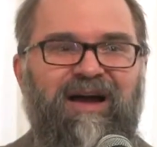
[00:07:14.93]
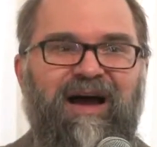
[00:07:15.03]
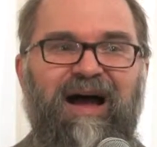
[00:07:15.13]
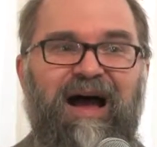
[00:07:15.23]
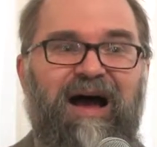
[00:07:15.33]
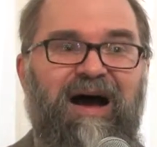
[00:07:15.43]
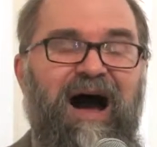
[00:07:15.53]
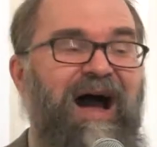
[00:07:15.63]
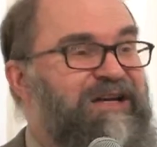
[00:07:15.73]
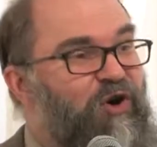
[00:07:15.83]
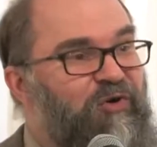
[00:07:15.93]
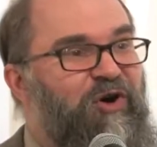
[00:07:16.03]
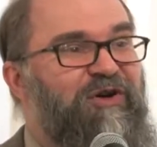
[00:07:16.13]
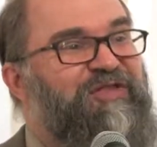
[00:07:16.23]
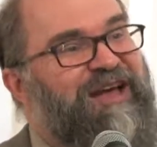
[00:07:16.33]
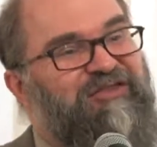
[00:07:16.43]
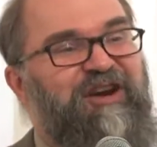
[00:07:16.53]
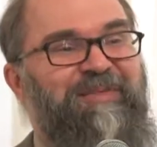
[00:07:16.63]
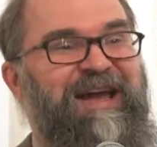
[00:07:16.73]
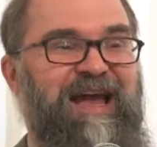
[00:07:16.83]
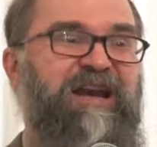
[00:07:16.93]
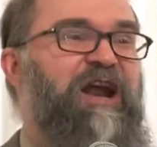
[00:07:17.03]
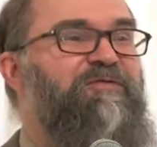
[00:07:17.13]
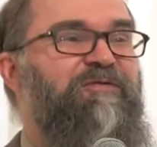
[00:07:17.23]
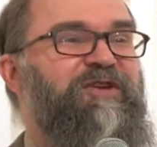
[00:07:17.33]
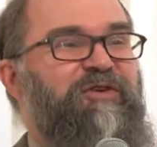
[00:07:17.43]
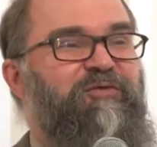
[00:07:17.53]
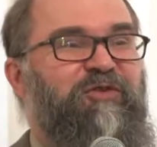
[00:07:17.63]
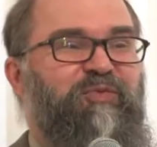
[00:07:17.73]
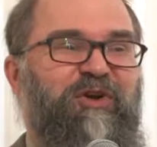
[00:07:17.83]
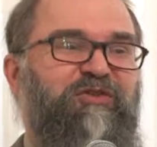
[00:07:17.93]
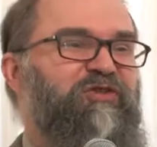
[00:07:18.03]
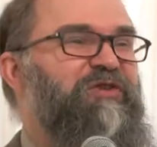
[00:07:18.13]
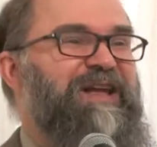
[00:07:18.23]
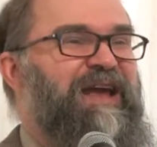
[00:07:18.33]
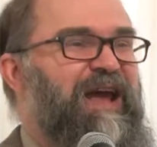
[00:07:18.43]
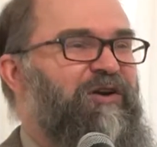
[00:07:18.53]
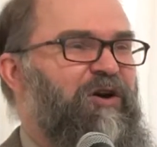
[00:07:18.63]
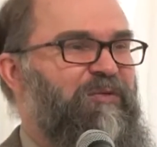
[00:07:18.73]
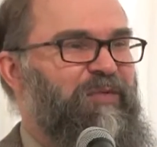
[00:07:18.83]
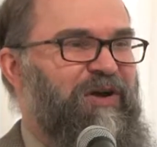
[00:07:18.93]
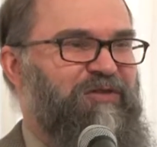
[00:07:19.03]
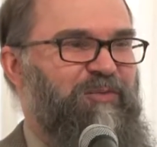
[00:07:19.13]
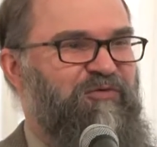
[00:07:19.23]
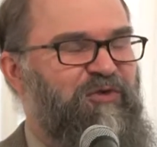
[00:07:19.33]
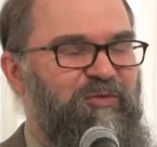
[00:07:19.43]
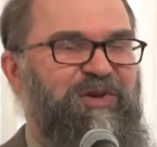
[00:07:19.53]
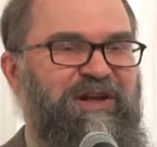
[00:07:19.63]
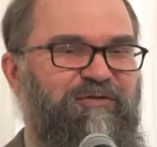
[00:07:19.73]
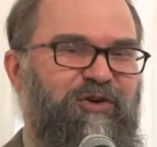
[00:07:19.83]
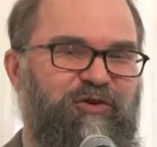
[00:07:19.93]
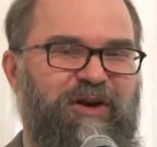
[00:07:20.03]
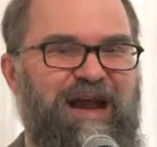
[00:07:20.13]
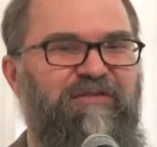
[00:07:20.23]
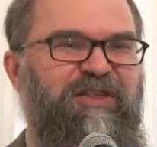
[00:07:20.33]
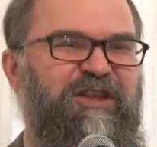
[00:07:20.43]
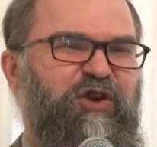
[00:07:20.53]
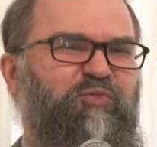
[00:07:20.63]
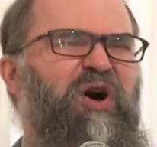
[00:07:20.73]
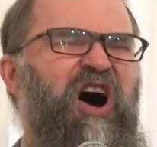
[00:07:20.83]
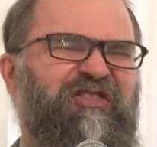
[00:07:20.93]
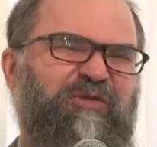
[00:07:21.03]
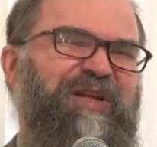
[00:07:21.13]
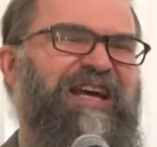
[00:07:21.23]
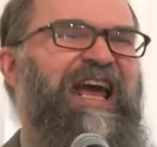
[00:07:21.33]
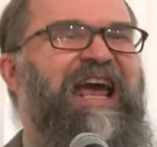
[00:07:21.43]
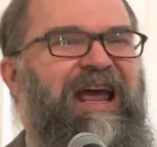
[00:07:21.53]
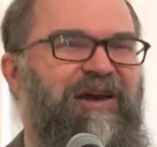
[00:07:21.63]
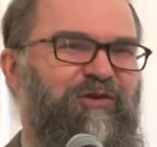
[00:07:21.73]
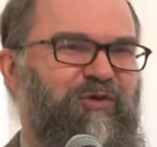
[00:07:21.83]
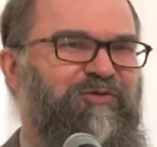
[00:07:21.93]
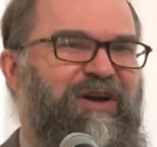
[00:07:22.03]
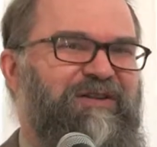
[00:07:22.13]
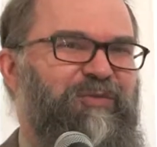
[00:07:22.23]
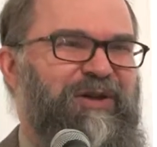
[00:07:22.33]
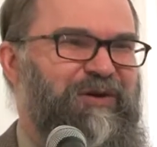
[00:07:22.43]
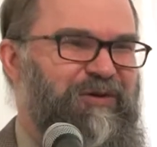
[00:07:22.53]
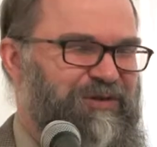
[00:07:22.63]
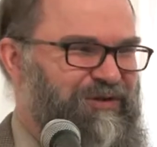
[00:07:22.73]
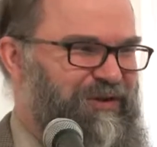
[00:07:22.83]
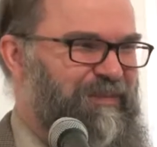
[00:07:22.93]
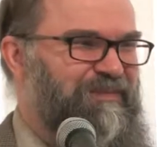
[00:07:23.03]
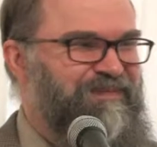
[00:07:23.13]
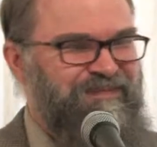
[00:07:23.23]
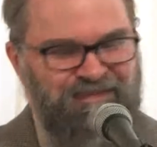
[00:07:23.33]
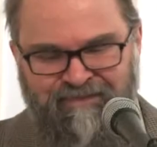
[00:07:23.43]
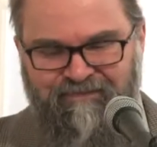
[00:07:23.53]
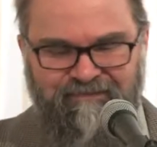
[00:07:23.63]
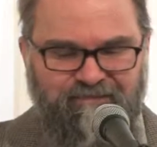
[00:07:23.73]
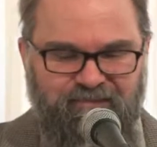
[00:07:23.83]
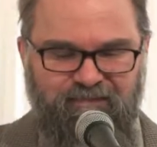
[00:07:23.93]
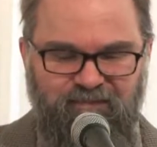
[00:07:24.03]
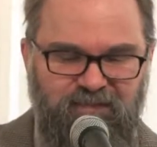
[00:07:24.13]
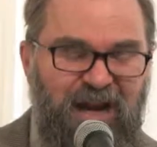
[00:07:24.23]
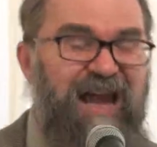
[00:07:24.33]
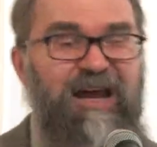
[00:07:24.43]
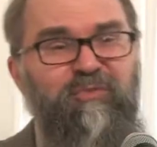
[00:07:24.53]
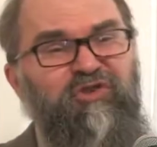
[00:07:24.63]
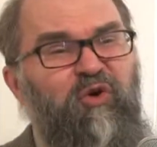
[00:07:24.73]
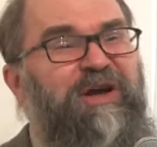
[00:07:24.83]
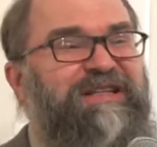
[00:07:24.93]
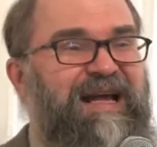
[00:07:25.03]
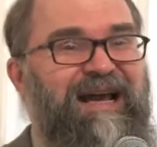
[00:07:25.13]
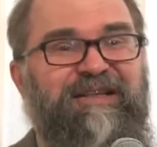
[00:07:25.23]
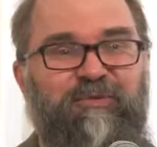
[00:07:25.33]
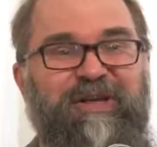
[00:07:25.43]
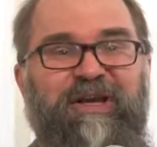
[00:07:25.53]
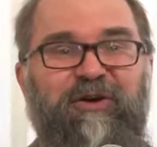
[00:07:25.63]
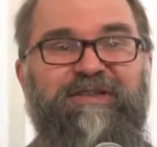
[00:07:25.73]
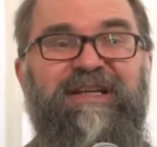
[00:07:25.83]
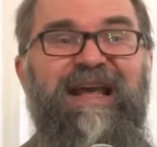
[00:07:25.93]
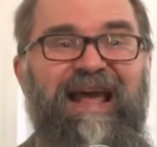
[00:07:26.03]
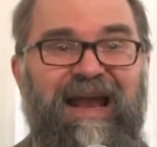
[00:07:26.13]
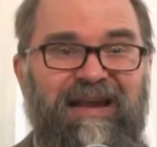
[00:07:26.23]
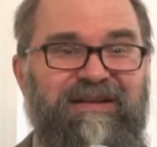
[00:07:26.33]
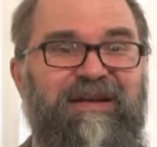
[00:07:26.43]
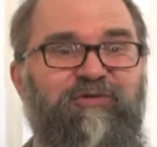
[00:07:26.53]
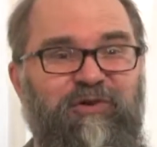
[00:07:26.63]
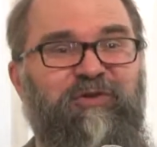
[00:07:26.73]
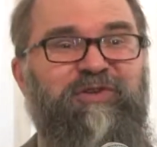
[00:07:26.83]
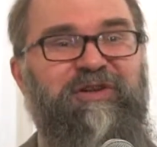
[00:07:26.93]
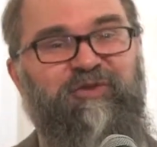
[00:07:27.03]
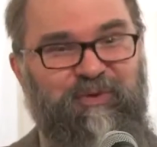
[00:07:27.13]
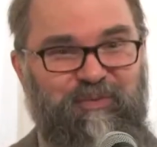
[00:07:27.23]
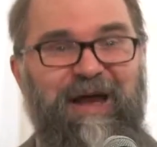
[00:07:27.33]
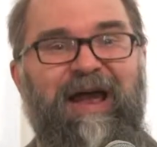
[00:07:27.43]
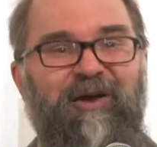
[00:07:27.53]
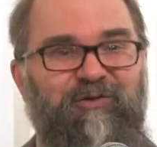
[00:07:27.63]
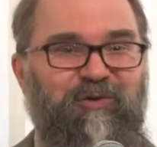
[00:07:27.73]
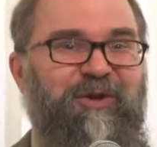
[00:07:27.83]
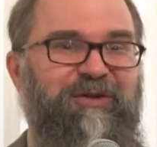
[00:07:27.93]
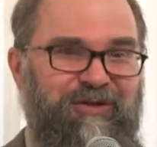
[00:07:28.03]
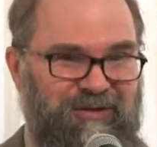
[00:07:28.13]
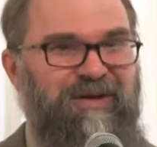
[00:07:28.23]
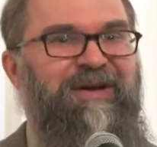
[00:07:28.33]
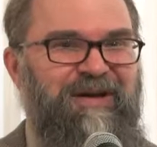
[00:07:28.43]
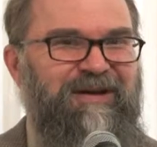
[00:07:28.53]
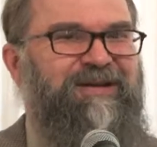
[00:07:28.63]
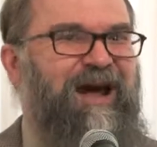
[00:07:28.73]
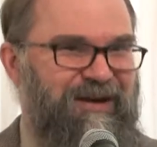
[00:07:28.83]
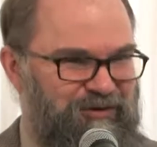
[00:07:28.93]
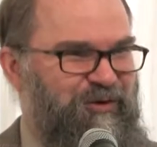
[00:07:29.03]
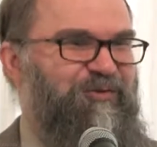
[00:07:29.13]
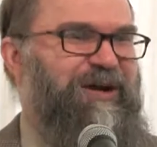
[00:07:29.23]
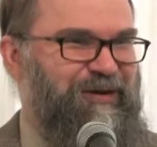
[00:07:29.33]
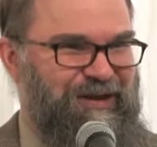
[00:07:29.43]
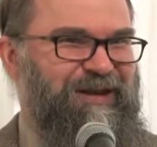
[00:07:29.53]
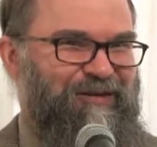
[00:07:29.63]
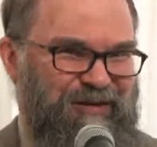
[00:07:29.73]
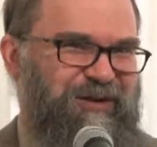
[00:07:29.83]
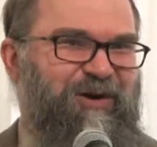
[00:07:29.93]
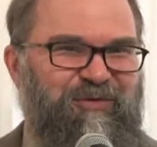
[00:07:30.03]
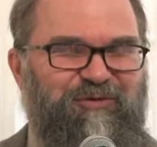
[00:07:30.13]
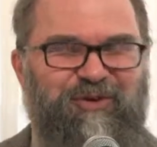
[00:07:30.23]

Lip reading: I don't know if that's going to make enough of a difference, but it certainly can't hurt because I'm a firm believer in doing everything that you possibly can to affect the political system. And I am so ecstatic to be here today to introduce Elizabeth May, assuming that I don't run out of things to talk